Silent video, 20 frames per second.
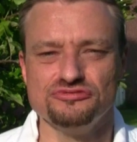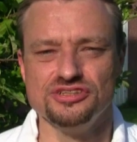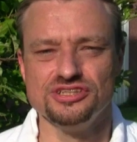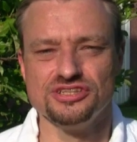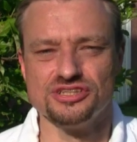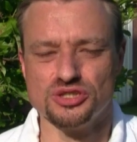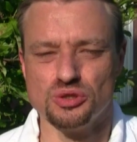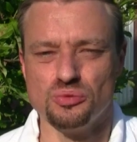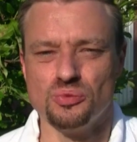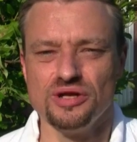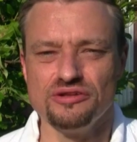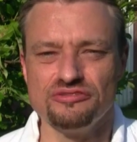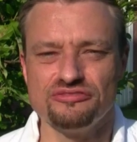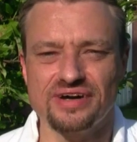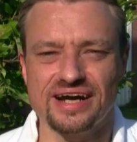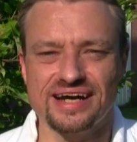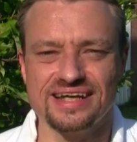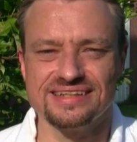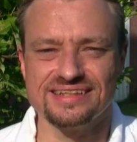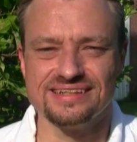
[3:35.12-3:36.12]
video you will
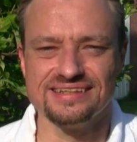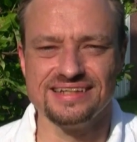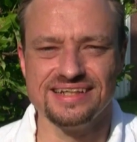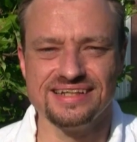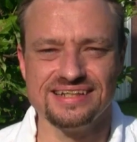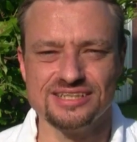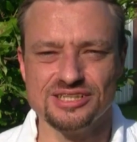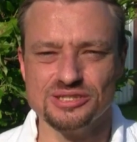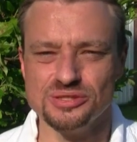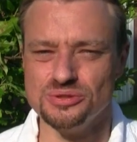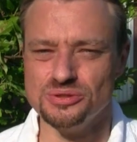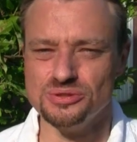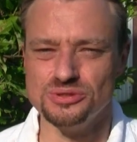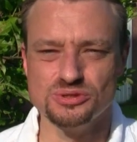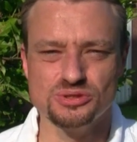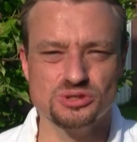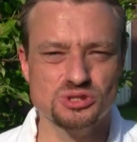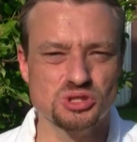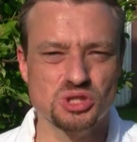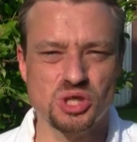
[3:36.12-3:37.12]
find a link to
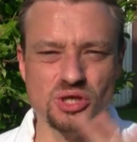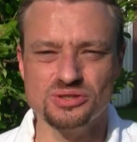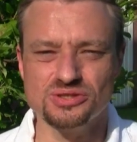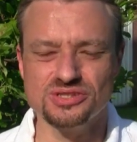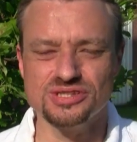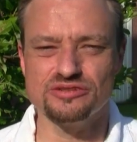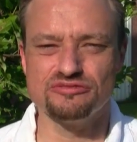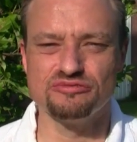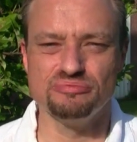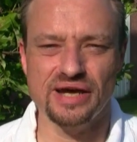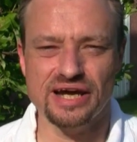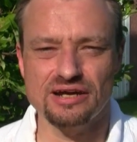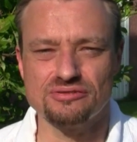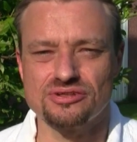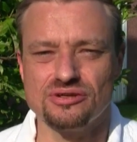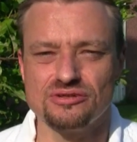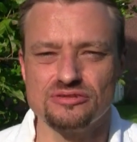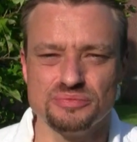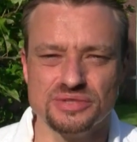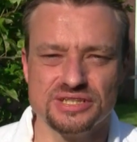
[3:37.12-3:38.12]
tons of
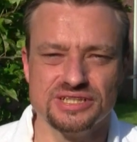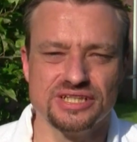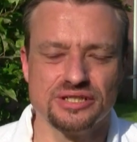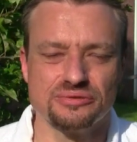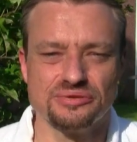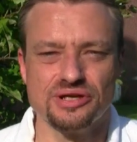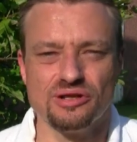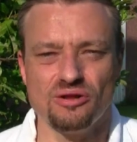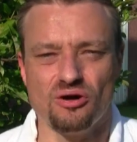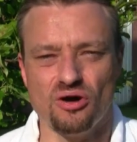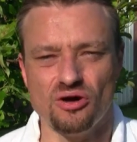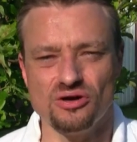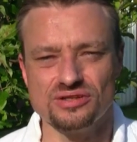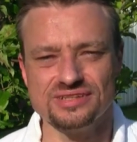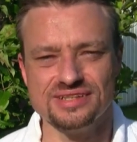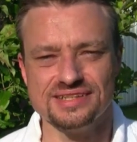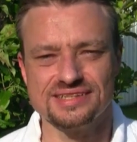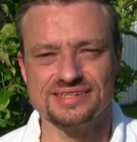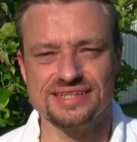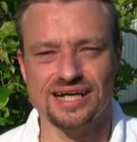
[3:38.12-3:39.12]
background material
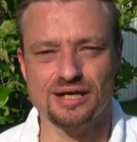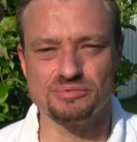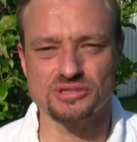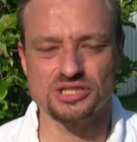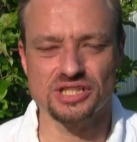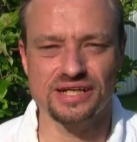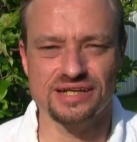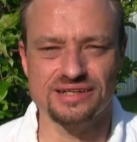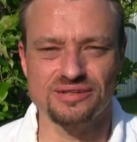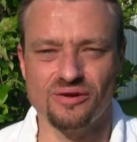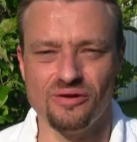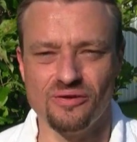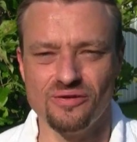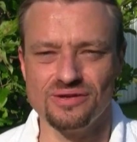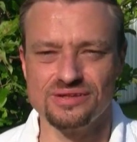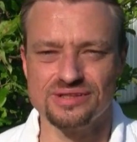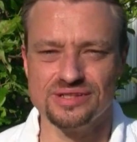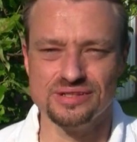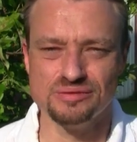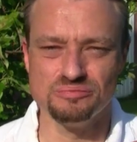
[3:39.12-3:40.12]
on this subject,
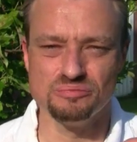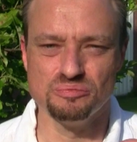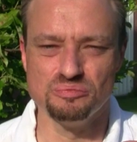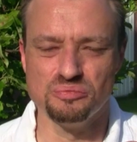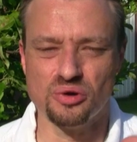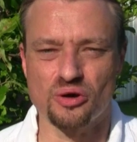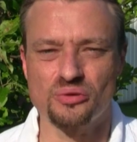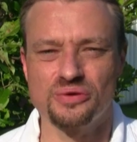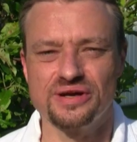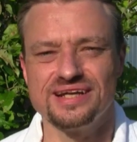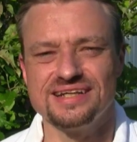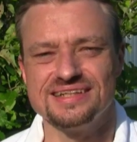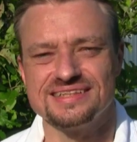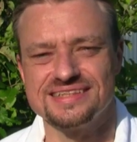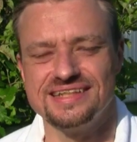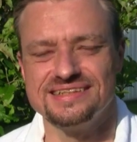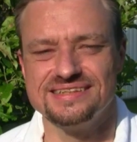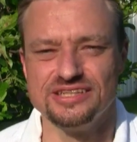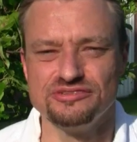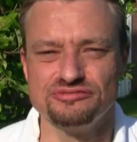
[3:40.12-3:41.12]
all the boring
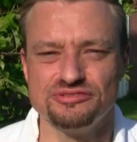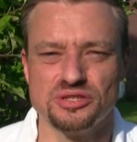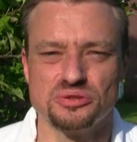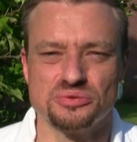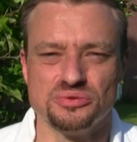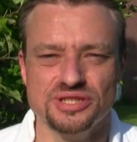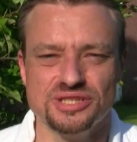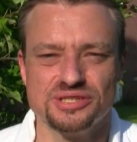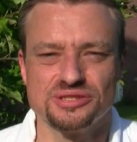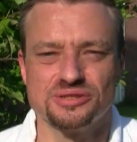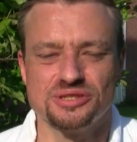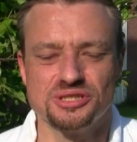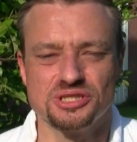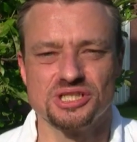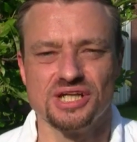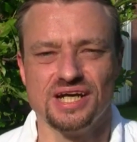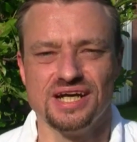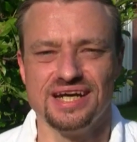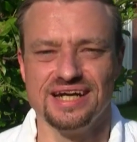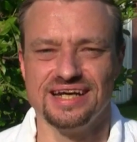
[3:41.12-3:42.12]
scientific research,
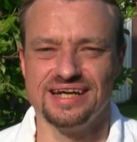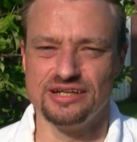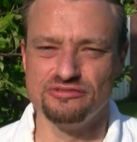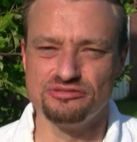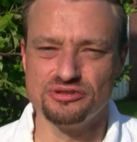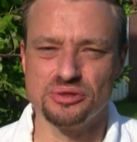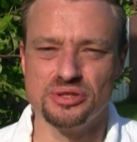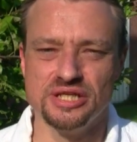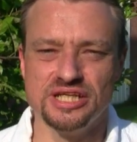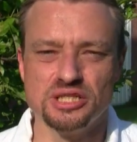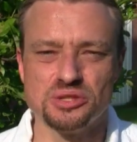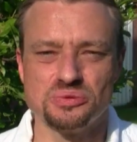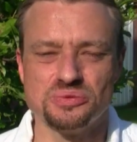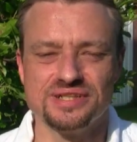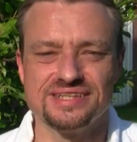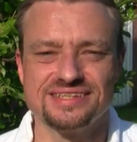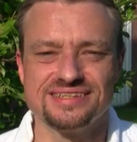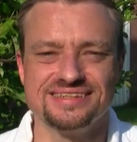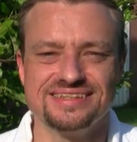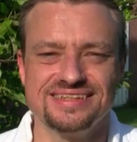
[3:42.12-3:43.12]
and if you're
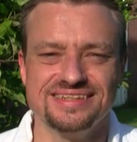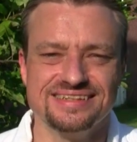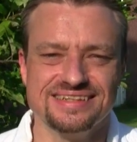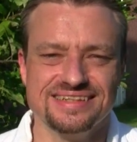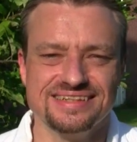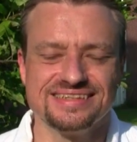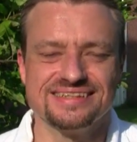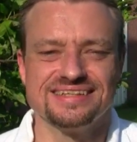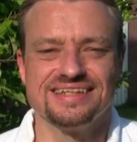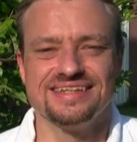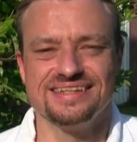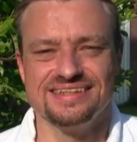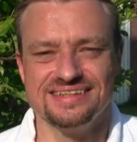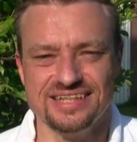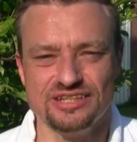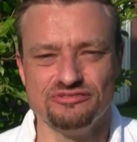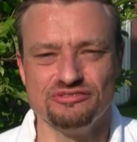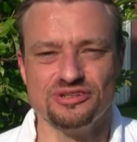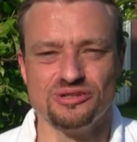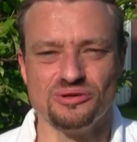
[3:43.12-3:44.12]
interested in this,
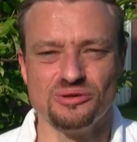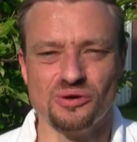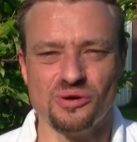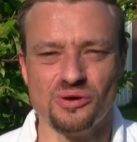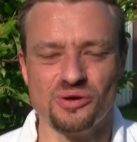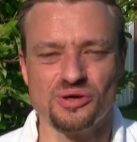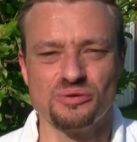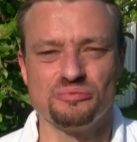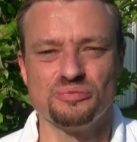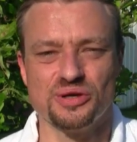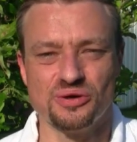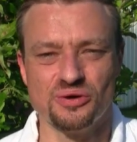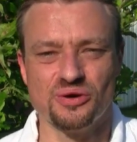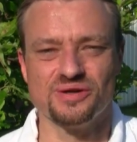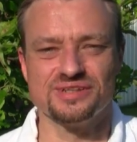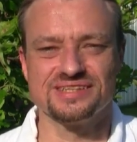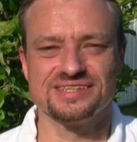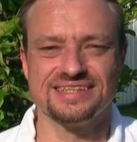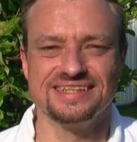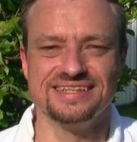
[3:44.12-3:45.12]
give it a look
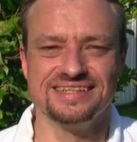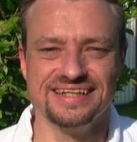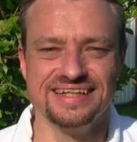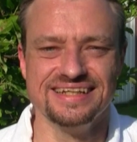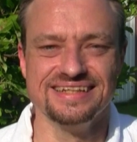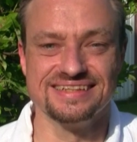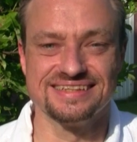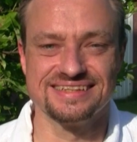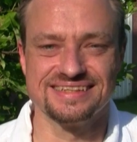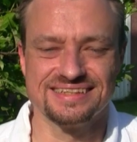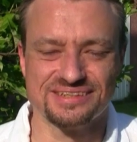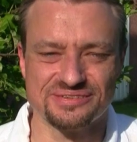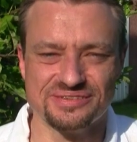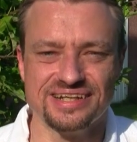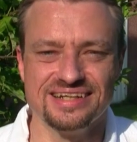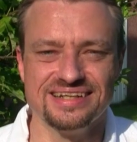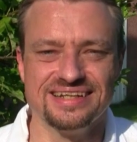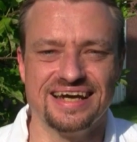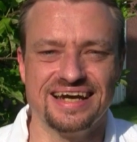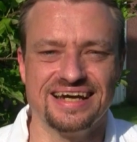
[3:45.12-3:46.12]
because it is
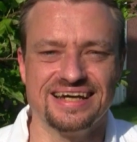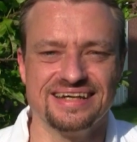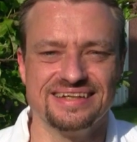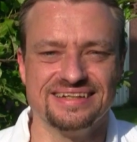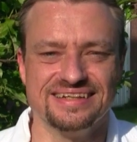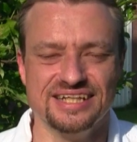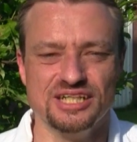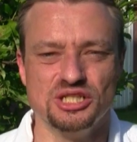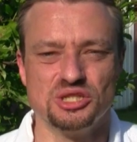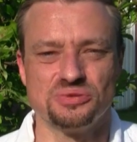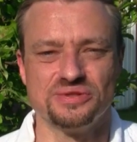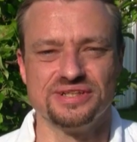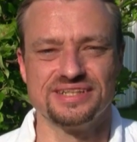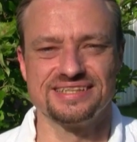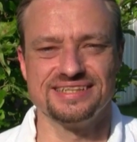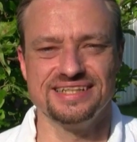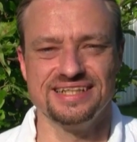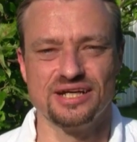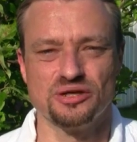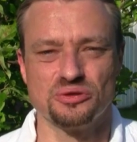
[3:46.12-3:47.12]
really an
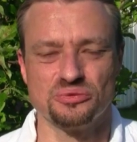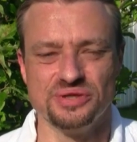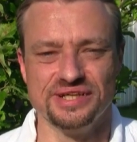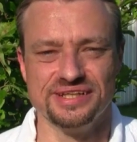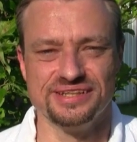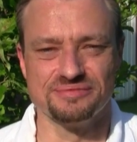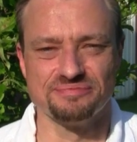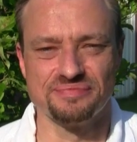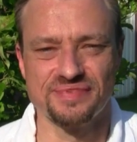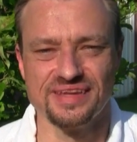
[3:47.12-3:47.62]
interesting read.